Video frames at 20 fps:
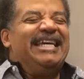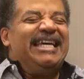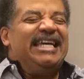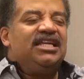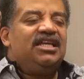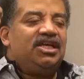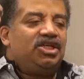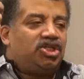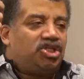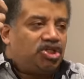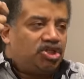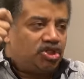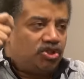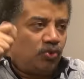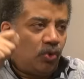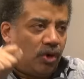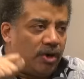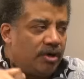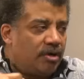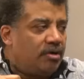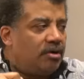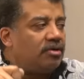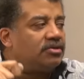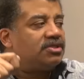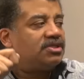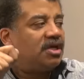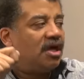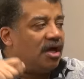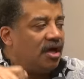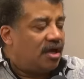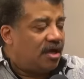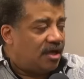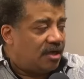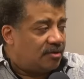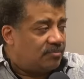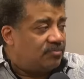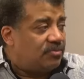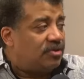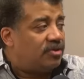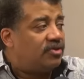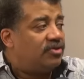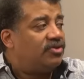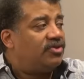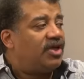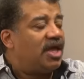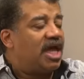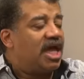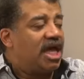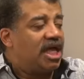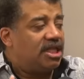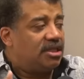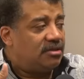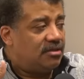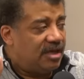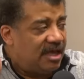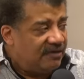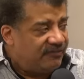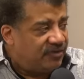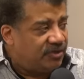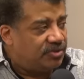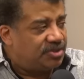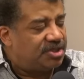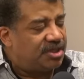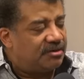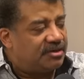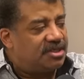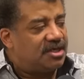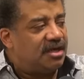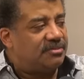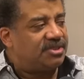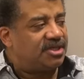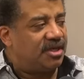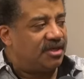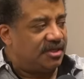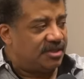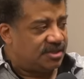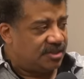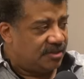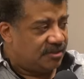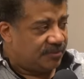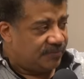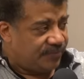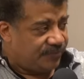in a shorter time than evolutionary timescales.